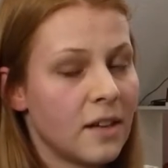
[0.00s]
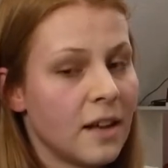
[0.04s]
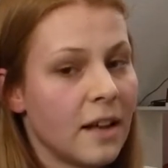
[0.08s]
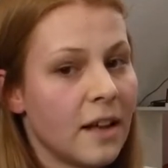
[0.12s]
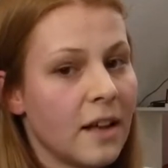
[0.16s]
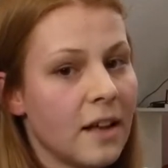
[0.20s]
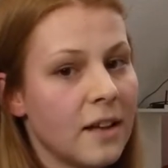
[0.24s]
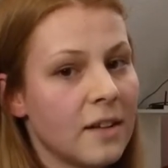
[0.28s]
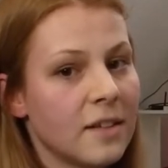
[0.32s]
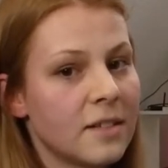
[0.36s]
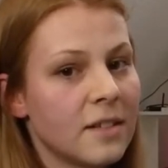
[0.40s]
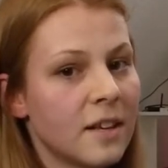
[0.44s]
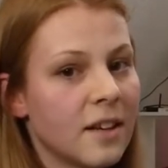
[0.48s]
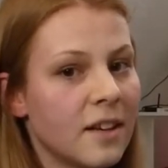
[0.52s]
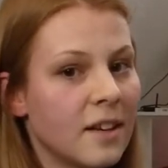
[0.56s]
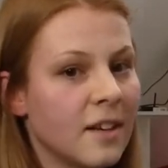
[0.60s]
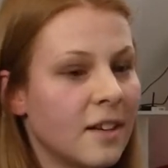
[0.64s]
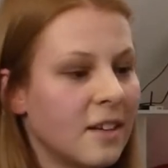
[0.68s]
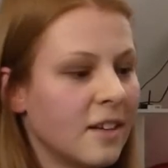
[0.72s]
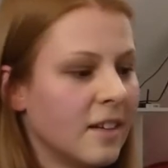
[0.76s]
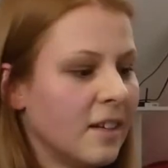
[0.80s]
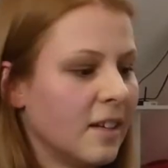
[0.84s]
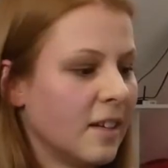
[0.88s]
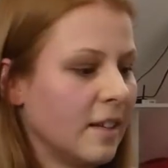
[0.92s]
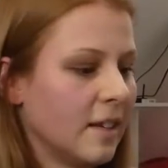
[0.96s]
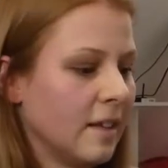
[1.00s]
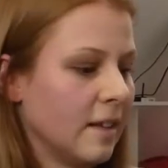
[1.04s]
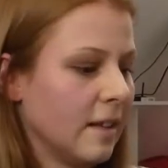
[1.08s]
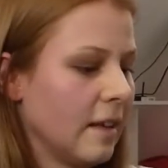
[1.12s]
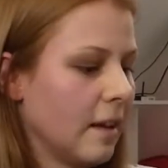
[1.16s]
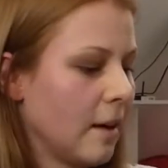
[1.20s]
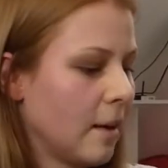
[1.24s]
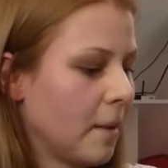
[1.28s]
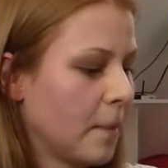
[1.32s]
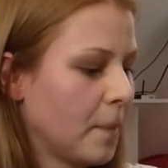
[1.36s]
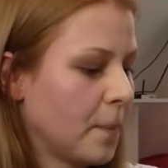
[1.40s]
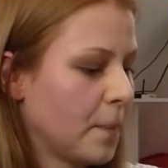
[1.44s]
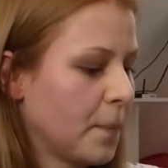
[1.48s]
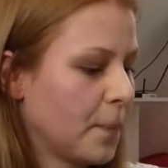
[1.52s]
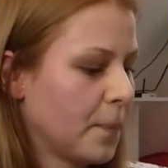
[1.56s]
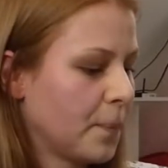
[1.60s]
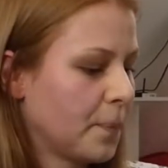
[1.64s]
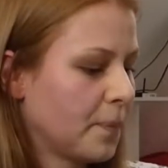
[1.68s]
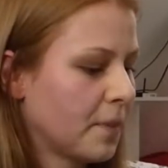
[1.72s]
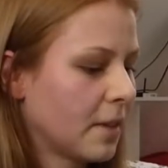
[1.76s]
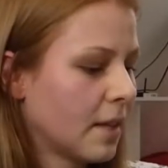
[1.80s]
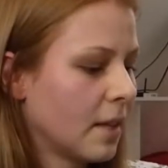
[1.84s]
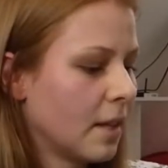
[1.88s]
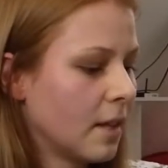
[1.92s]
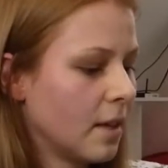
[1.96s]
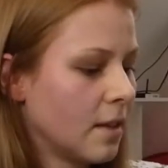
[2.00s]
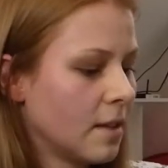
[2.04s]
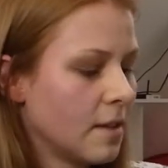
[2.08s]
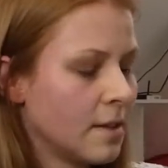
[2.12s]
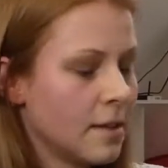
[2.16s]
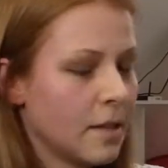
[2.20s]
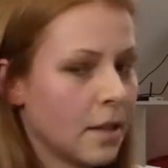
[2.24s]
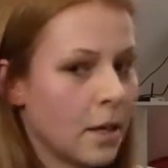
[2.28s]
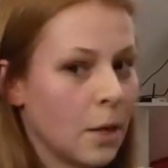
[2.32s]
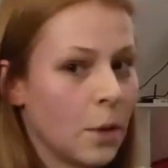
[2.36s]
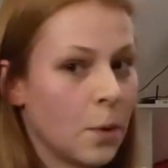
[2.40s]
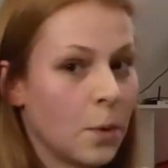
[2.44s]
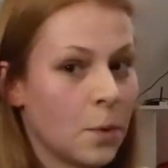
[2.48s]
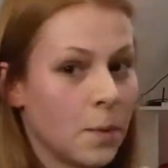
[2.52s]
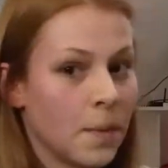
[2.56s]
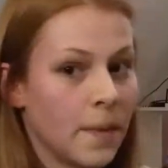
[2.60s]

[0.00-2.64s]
And yeah, so